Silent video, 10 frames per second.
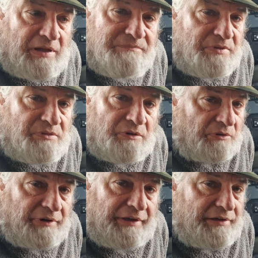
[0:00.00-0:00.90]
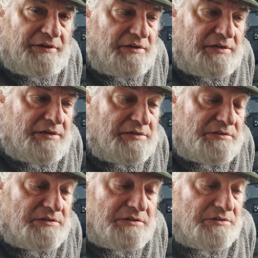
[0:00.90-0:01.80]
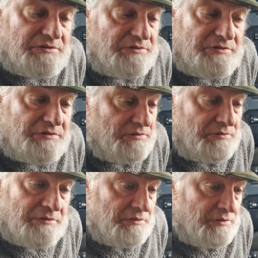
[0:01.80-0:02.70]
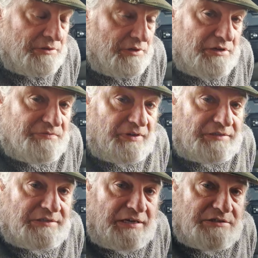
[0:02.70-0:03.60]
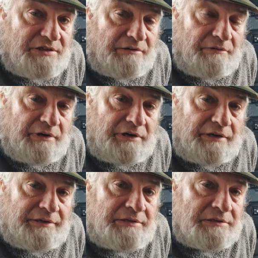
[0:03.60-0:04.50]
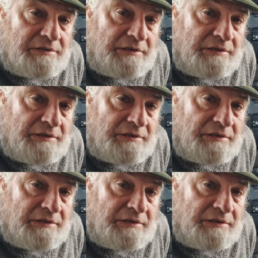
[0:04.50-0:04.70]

everything on it's fantastic, really.